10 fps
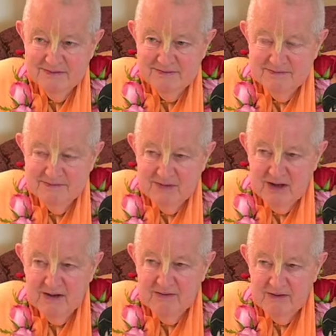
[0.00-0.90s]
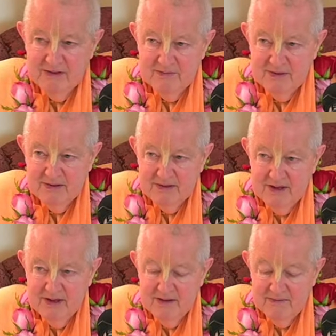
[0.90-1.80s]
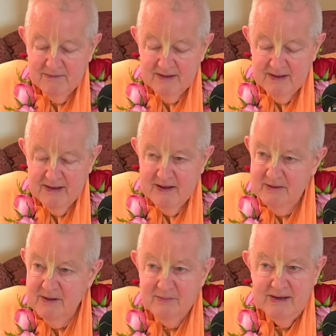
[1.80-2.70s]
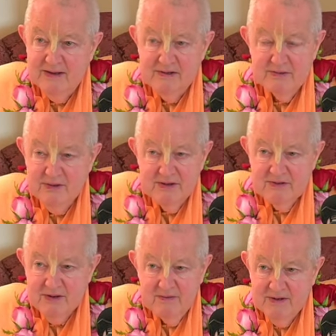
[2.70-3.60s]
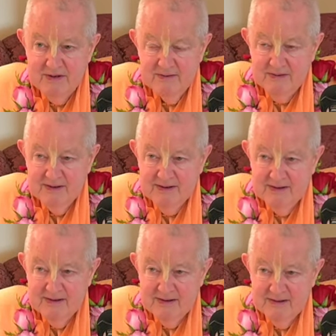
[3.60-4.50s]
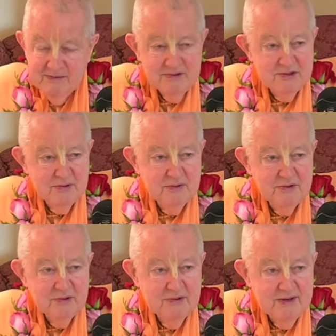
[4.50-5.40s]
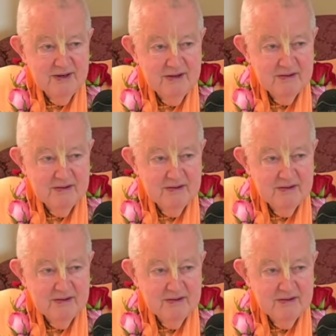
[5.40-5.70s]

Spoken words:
Kaivalya Pantha. That begins with Shravana, which is what we're doing right now.